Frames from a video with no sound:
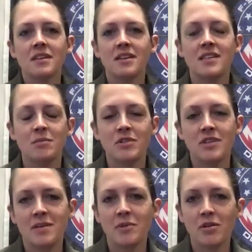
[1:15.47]
the demo
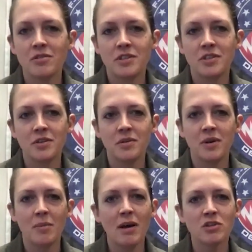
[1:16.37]
team goes to
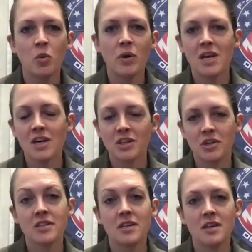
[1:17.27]
about 20 air
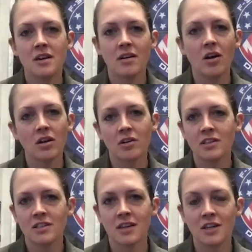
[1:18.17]
shows a year, all
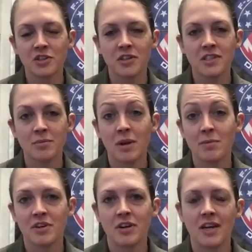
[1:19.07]
across the country,
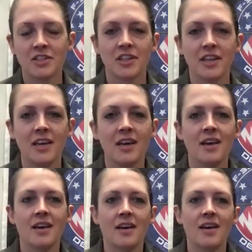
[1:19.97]
sometimes internationally.
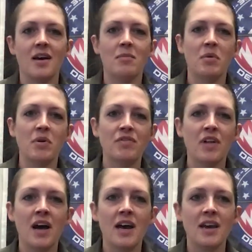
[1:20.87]
And we
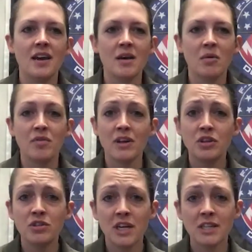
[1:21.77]
fly
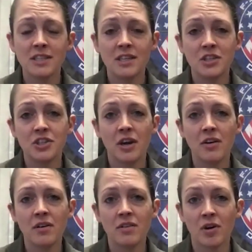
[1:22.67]
2 jets to each
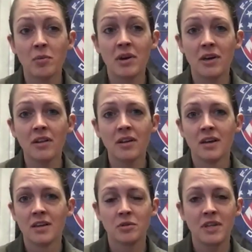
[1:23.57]
show from Hill.
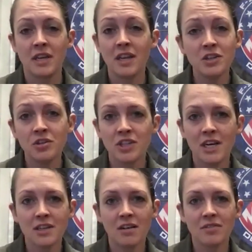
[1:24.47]
So we'll take any 2
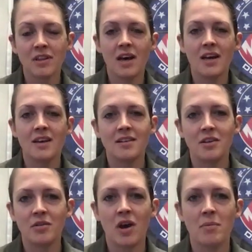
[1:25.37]
jets off the line,
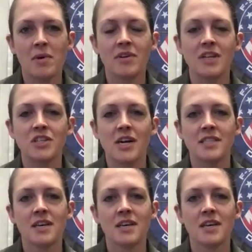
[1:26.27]
combat-ready jets.